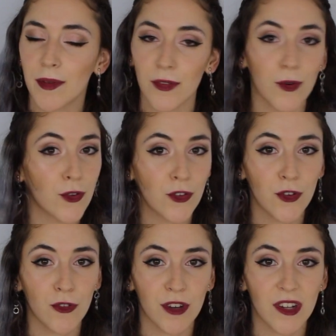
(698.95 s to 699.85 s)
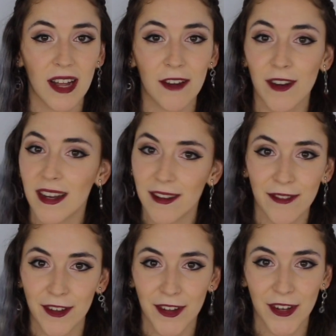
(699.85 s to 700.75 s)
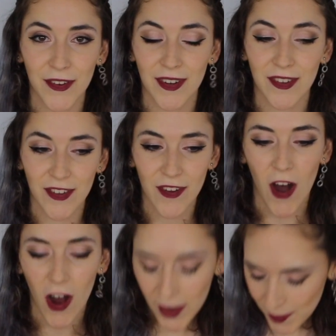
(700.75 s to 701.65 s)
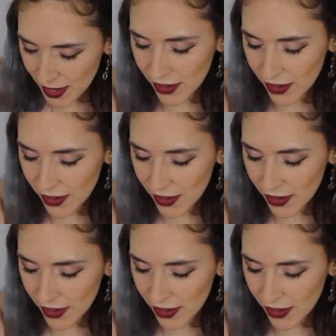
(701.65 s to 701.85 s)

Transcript: is all too real. I really feel you, it is so hard.